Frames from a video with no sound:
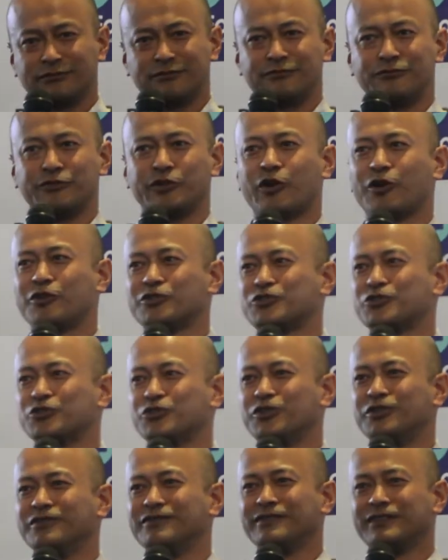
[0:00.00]
we also
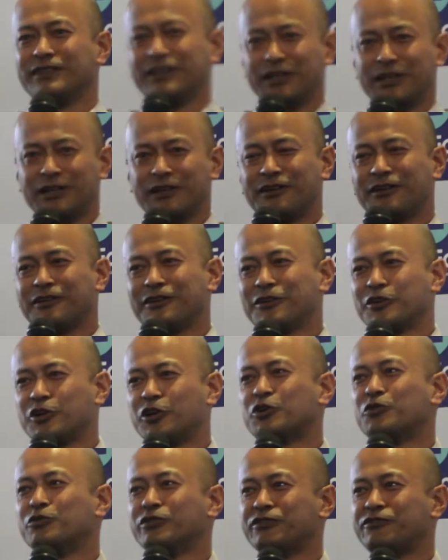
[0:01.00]
got
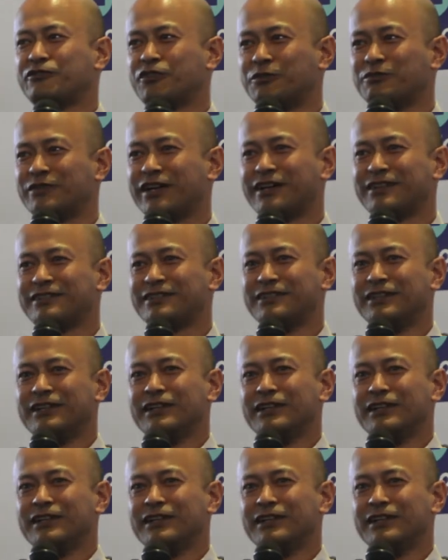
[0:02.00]
away from that.